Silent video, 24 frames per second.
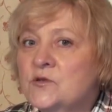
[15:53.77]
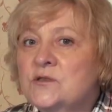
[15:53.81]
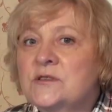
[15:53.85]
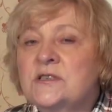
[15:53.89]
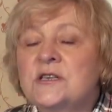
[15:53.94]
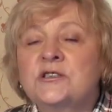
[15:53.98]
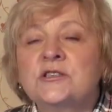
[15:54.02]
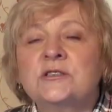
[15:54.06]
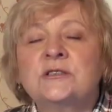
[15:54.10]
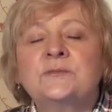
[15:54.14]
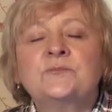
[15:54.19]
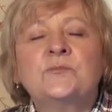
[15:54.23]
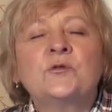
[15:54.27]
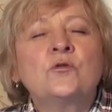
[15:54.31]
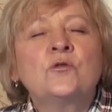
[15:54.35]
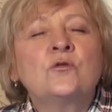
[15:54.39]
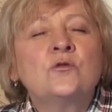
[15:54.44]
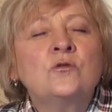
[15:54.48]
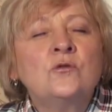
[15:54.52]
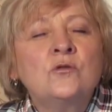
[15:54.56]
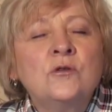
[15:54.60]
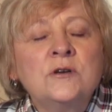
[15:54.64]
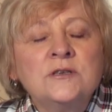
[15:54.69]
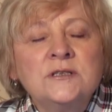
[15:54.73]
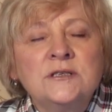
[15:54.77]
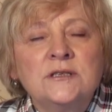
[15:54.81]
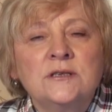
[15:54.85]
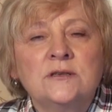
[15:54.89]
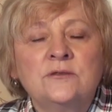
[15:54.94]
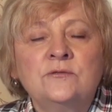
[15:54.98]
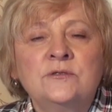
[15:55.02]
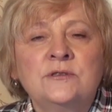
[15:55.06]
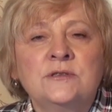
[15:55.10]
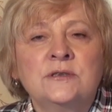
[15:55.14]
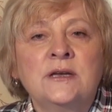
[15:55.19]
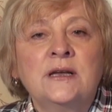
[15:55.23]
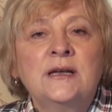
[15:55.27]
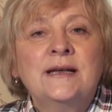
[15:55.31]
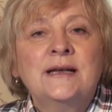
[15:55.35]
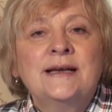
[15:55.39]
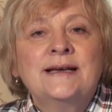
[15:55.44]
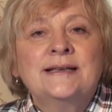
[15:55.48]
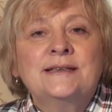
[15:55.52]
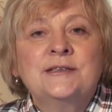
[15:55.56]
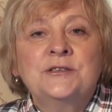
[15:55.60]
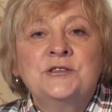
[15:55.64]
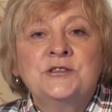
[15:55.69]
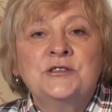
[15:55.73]
Thanks a lot for letters from
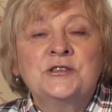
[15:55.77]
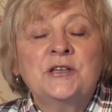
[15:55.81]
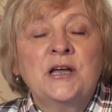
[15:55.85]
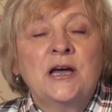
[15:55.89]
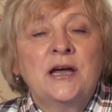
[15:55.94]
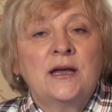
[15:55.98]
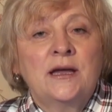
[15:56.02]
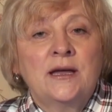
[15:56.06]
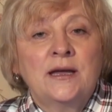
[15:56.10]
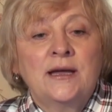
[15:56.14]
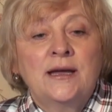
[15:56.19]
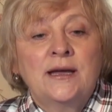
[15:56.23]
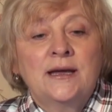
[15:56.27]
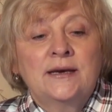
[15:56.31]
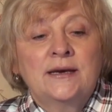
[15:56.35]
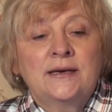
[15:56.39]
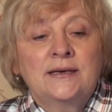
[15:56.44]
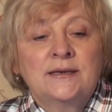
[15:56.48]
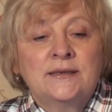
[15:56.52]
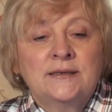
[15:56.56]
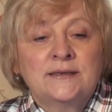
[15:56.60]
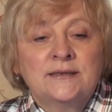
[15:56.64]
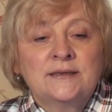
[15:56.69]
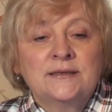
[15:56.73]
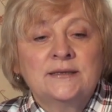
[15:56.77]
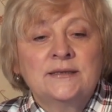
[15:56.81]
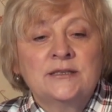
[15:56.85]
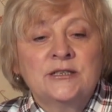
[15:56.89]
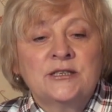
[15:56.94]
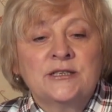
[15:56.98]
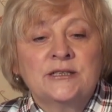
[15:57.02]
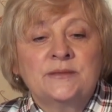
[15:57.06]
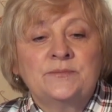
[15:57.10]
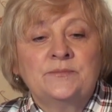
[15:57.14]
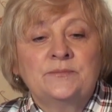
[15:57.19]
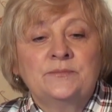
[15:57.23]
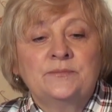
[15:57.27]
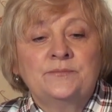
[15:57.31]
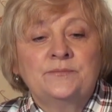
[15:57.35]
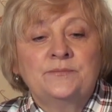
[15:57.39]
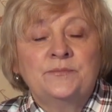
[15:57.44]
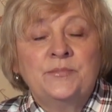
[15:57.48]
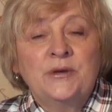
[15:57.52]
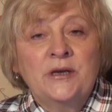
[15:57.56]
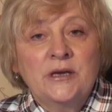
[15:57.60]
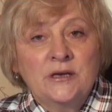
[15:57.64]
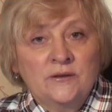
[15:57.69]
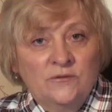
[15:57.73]
Latvia and for many letters of support.
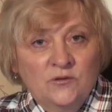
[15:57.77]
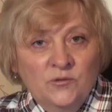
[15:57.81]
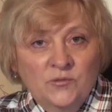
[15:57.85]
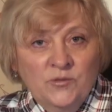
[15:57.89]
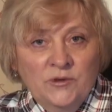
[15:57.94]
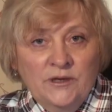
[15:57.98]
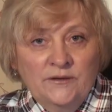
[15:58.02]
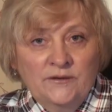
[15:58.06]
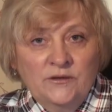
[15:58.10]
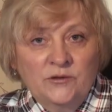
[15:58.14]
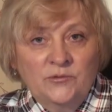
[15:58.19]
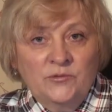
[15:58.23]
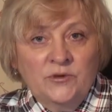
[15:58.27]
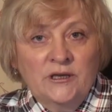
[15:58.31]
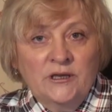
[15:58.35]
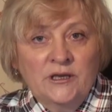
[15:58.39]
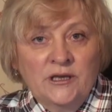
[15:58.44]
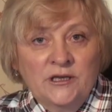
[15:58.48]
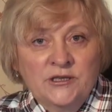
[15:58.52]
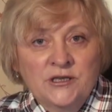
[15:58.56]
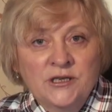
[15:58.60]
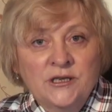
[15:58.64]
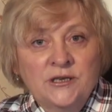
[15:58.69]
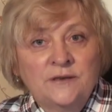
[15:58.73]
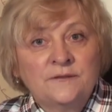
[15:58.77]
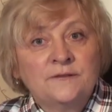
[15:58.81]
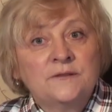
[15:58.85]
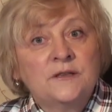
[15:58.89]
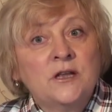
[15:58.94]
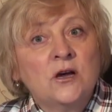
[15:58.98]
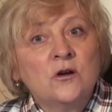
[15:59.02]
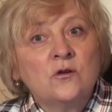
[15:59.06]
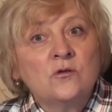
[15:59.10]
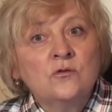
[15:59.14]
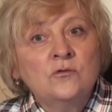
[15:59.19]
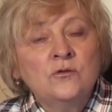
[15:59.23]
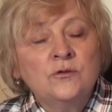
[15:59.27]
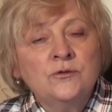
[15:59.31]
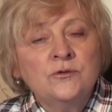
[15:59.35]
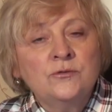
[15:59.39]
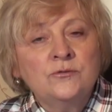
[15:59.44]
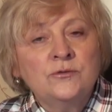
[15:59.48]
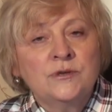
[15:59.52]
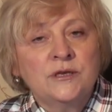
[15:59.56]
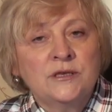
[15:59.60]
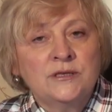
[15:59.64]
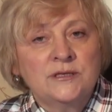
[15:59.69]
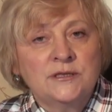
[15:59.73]
After all, I'm very glad
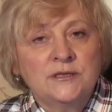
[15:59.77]
indeed to